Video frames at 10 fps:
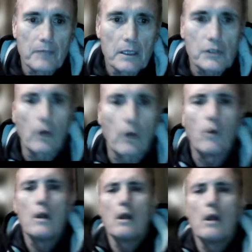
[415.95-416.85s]
So
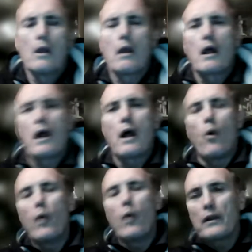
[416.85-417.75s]

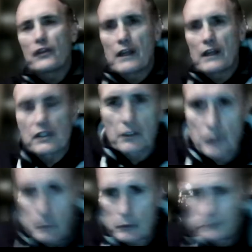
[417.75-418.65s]
one of the things I'll
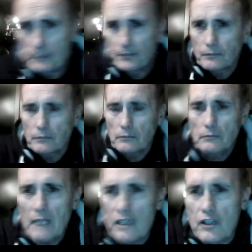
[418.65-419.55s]
do
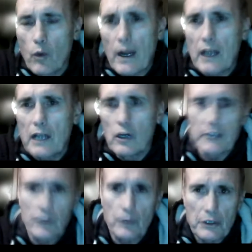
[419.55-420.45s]
is that when I go
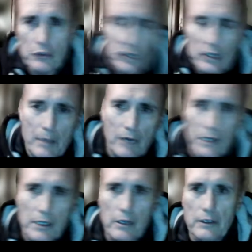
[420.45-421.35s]
into a new team every
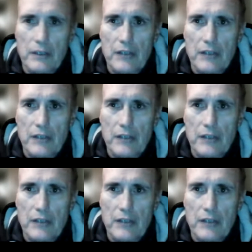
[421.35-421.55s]
year is I